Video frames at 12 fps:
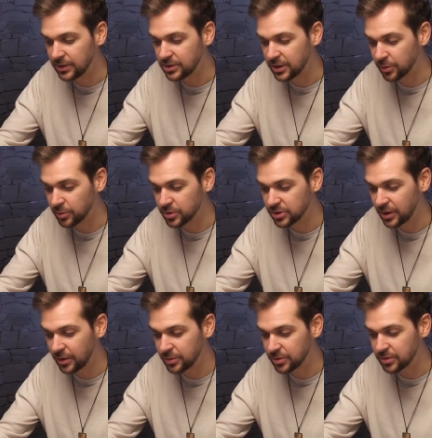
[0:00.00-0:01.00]
And she can
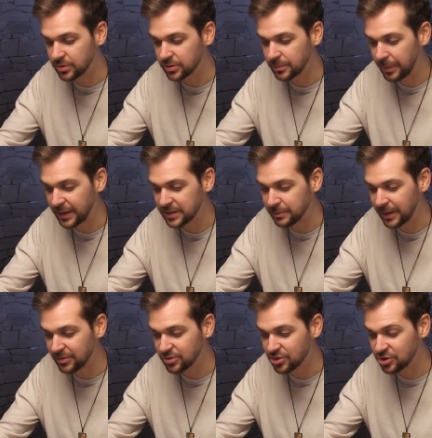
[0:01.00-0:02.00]
also pay some
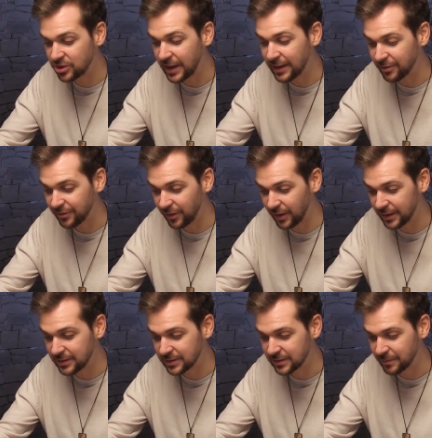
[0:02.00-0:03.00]
mana and
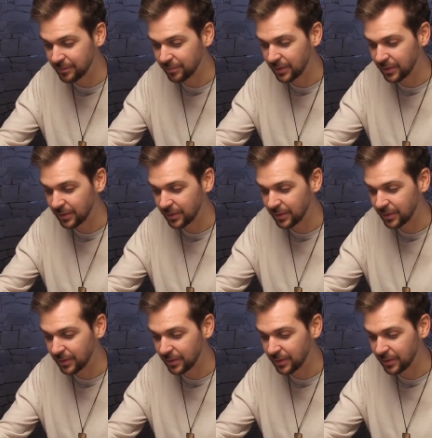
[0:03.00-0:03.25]
sacrifice